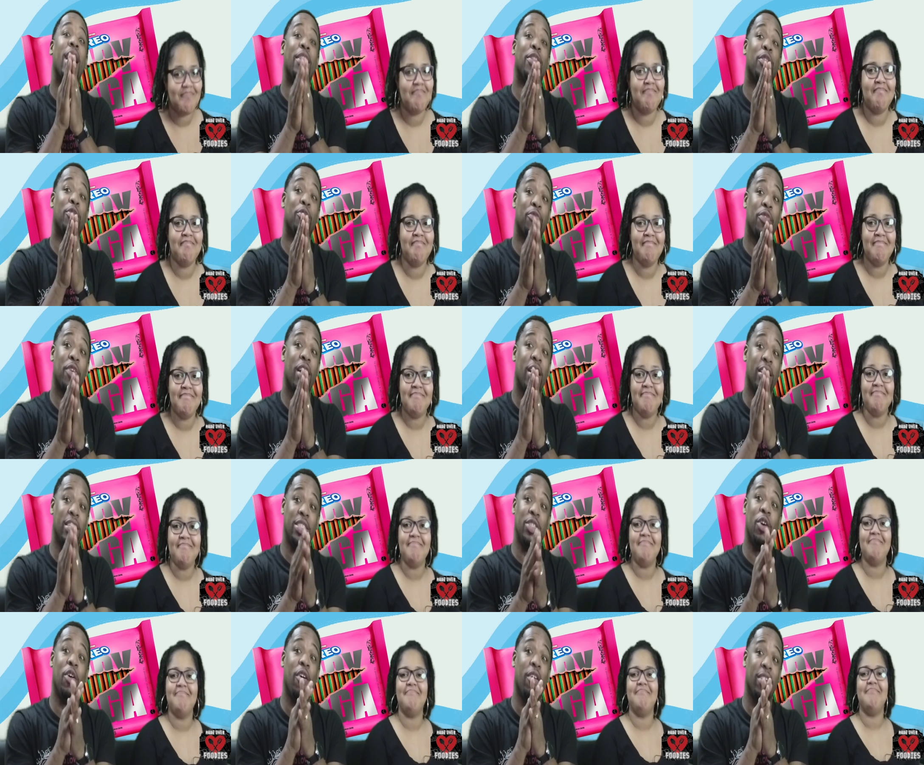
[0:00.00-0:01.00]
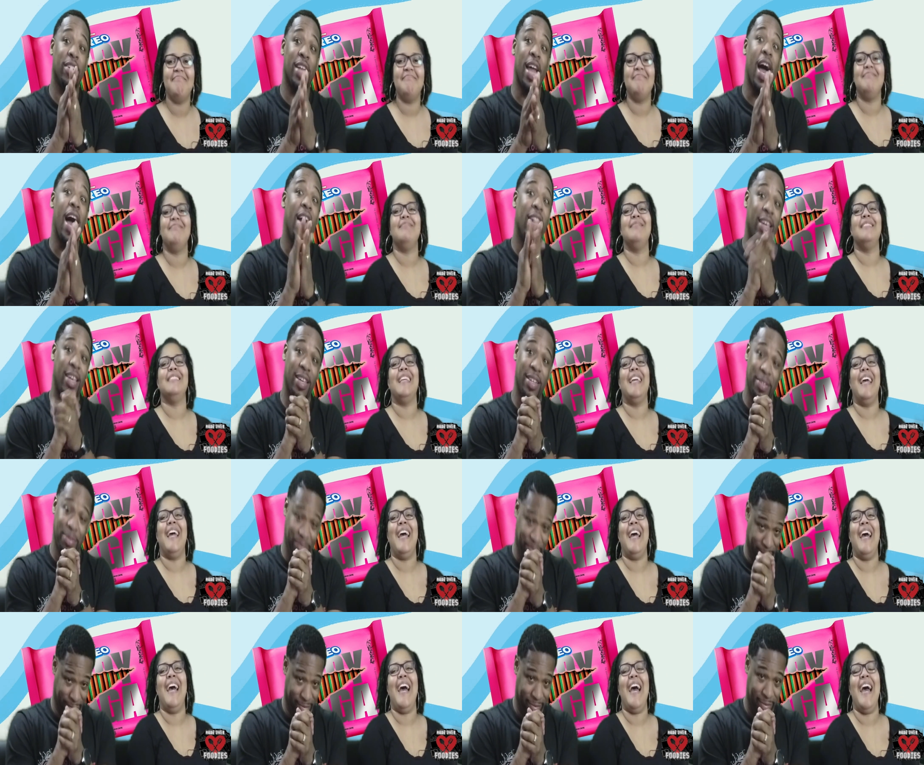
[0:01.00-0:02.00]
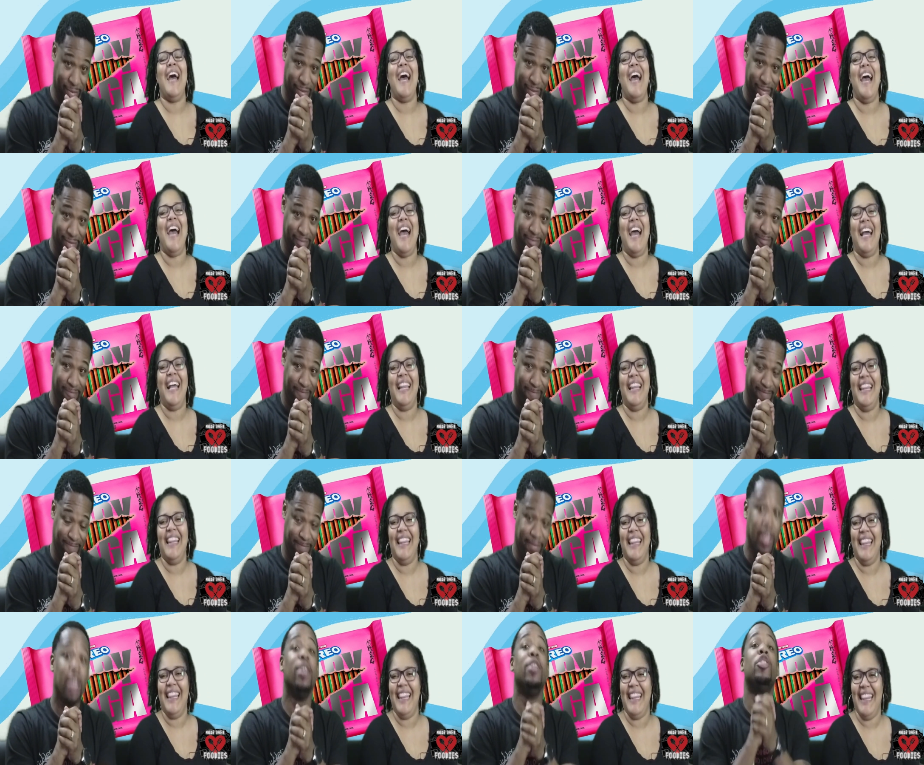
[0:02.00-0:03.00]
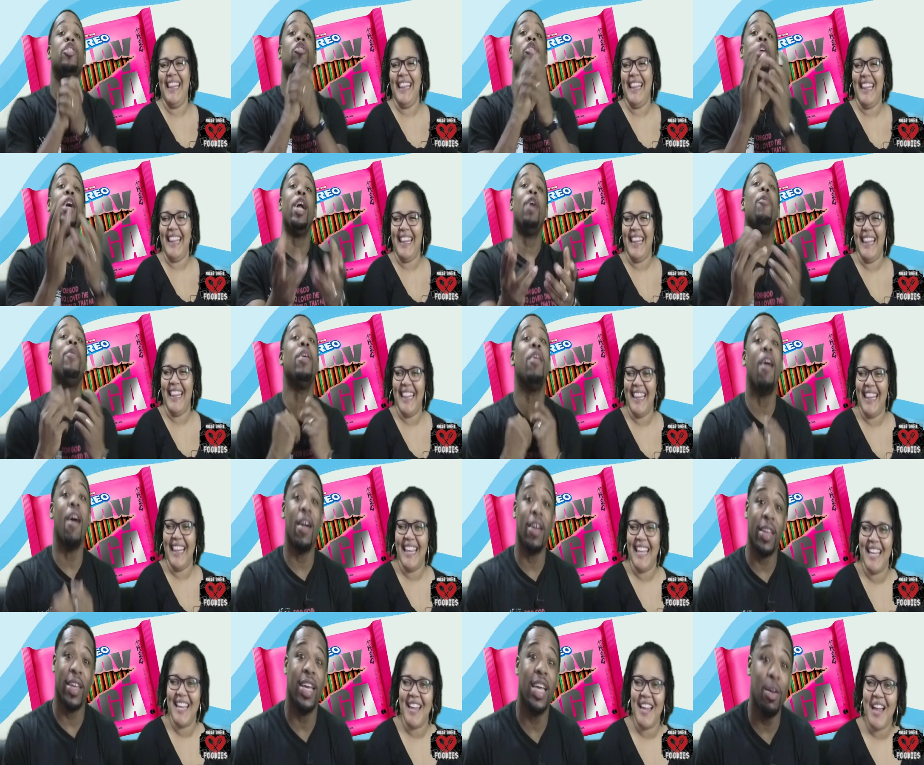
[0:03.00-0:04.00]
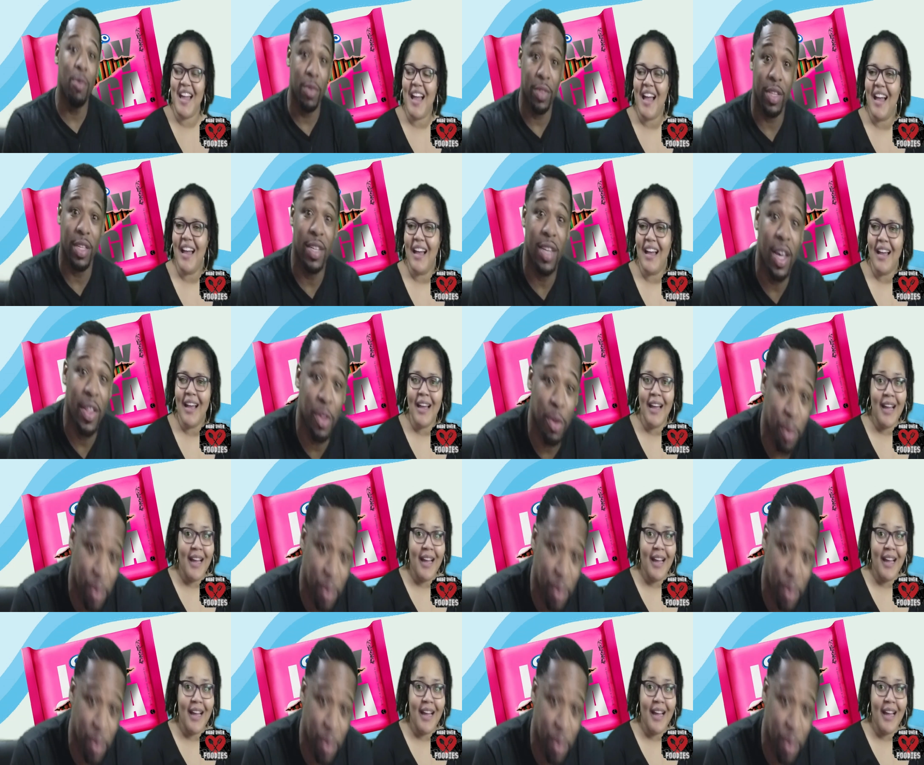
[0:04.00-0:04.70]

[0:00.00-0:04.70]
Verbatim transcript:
Speaker 1: at the front door knocking. So here we are again with another